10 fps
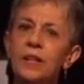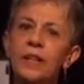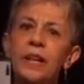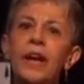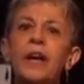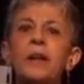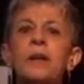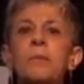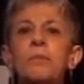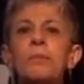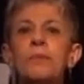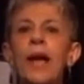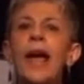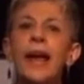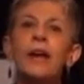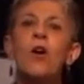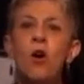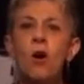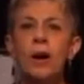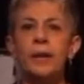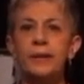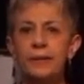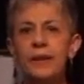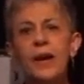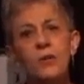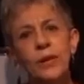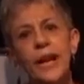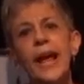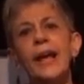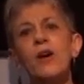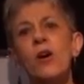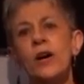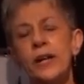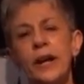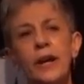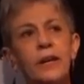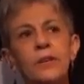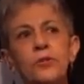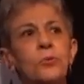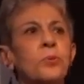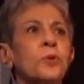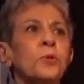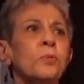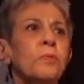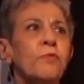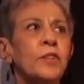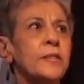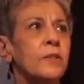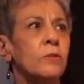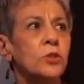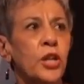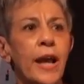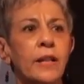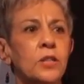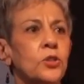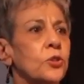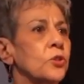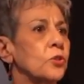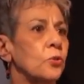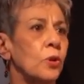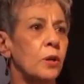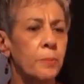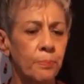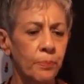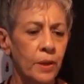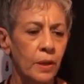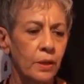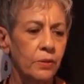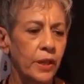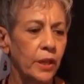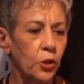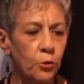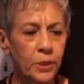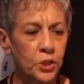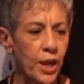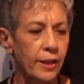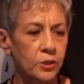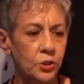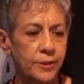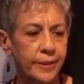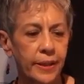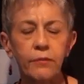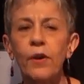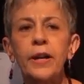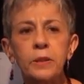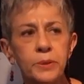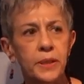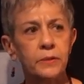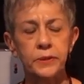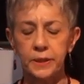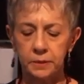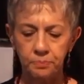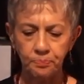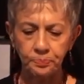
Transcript: can hang on, not only hang on through physical challenges or the human challenges that they find themselves in,